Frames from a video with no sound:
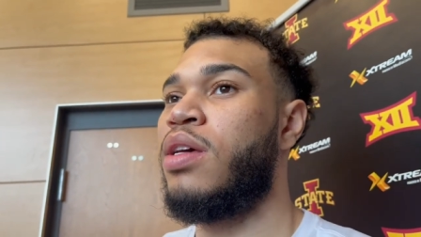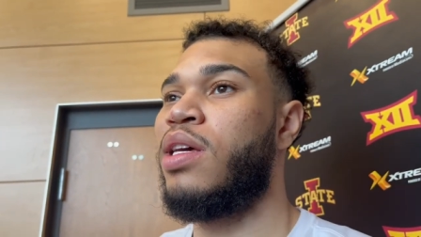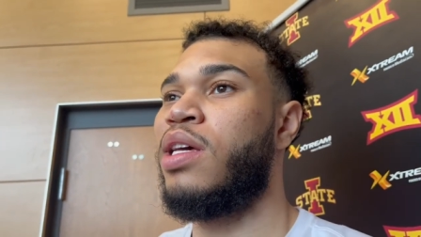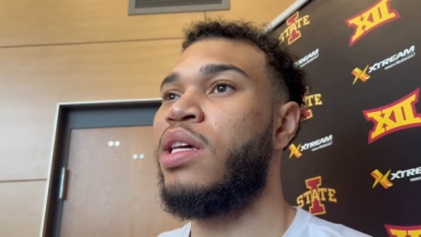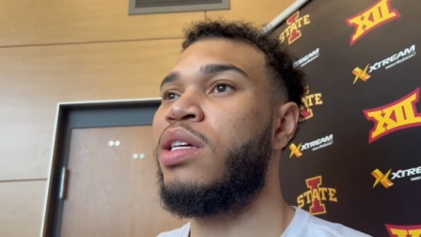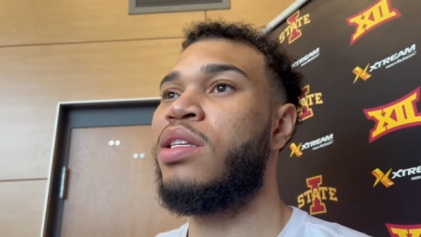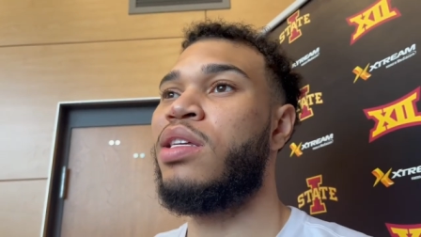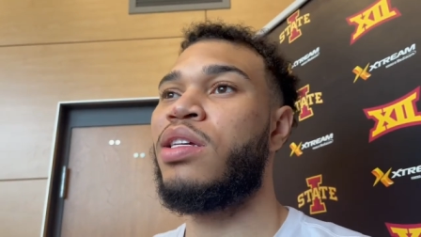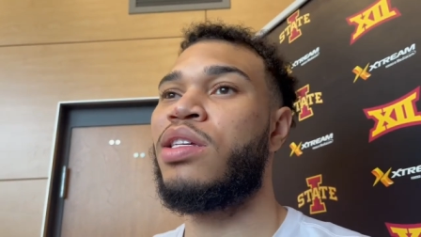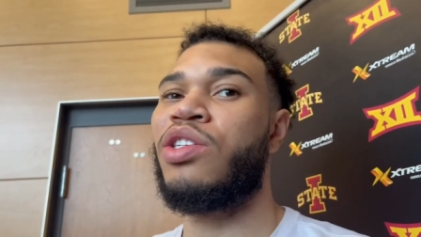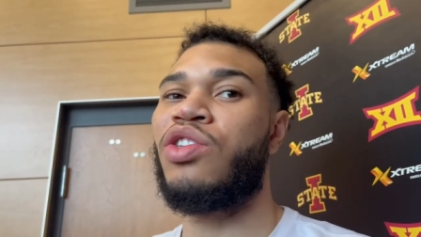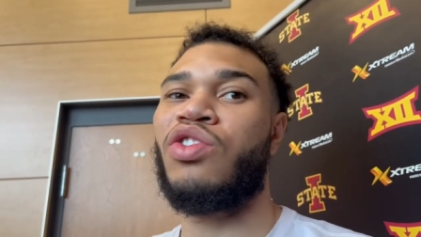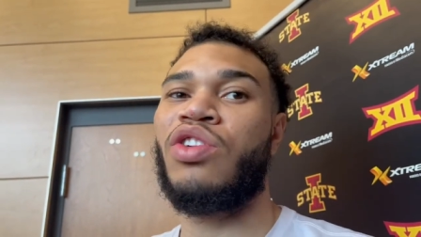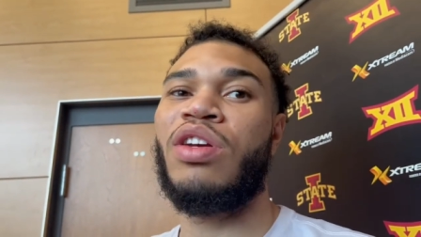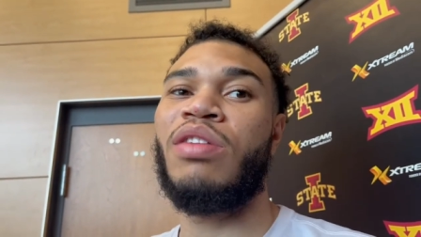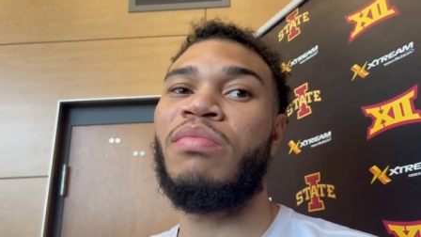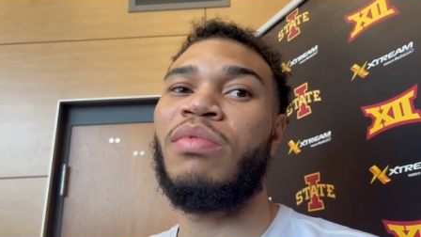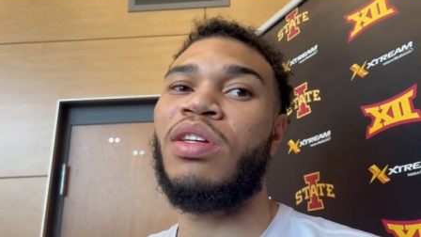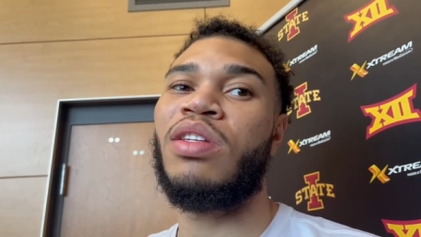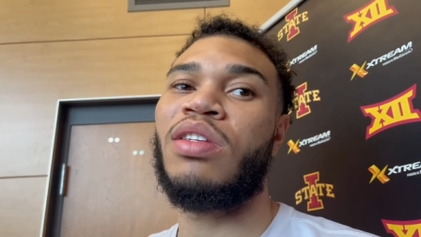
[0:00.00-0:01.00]
It's
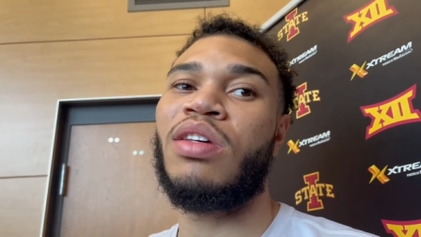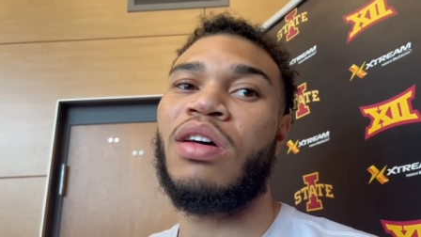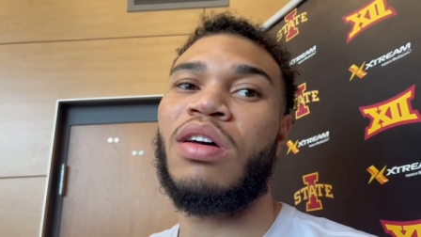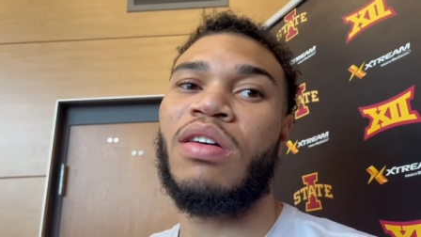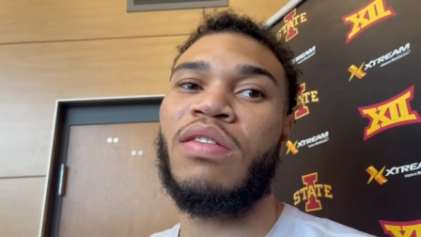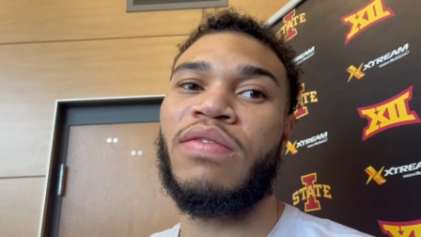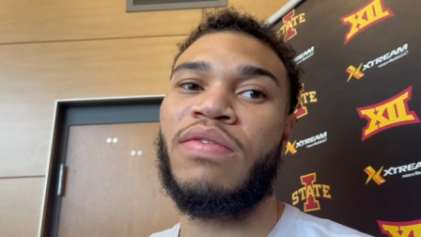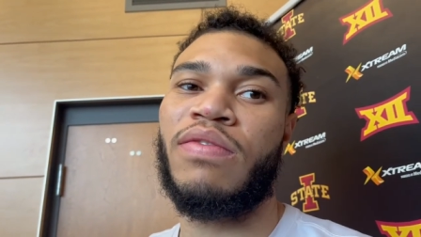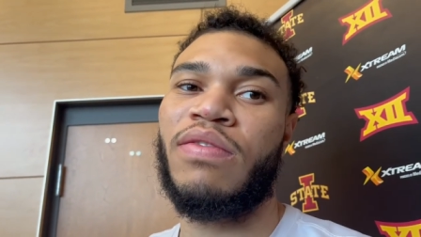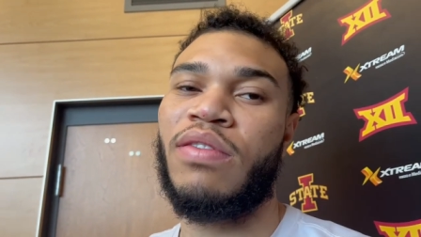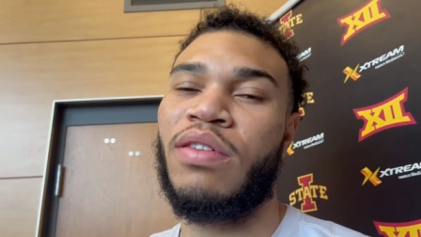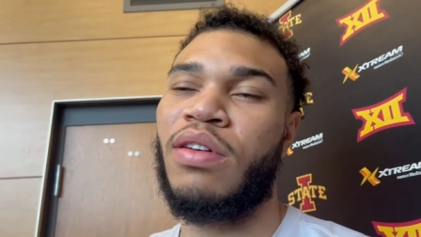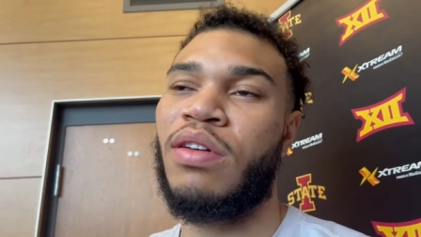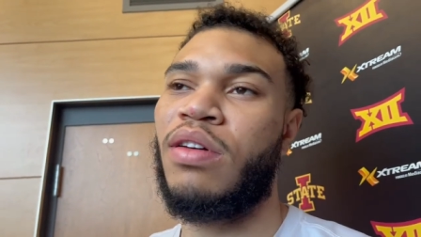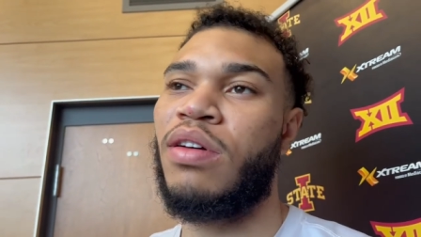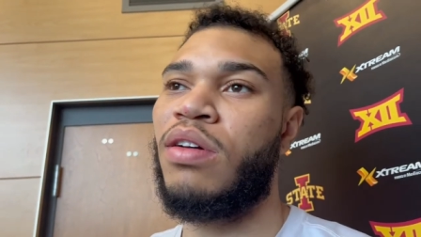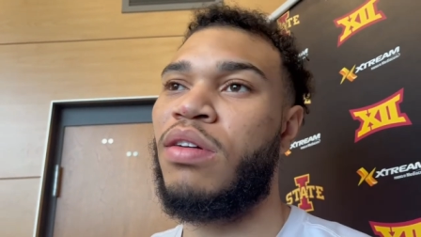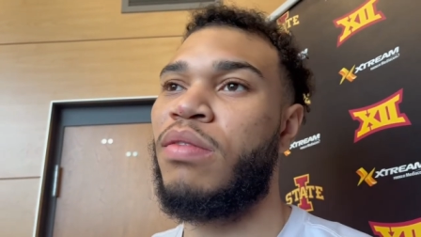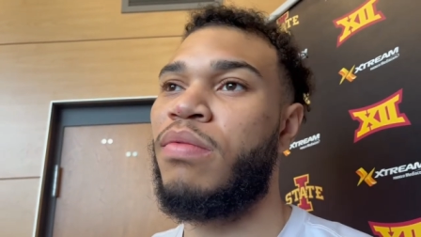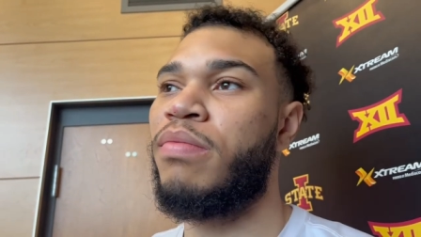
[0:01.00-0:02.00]
extremely tough.
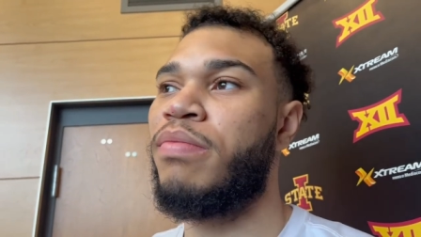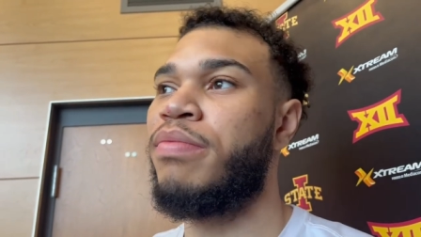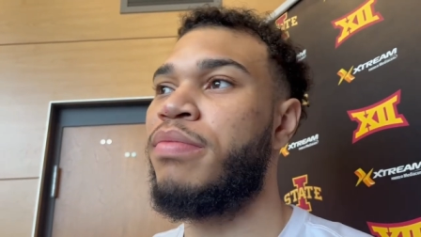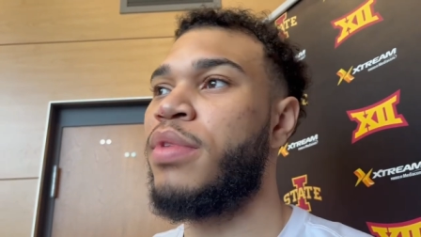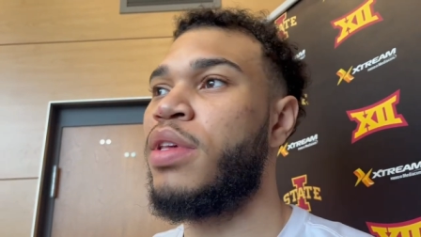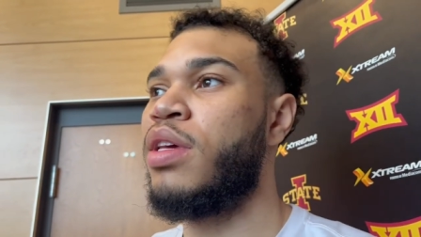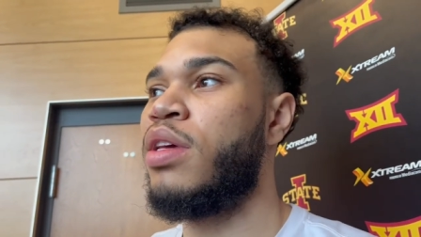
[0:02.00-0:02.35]
Um,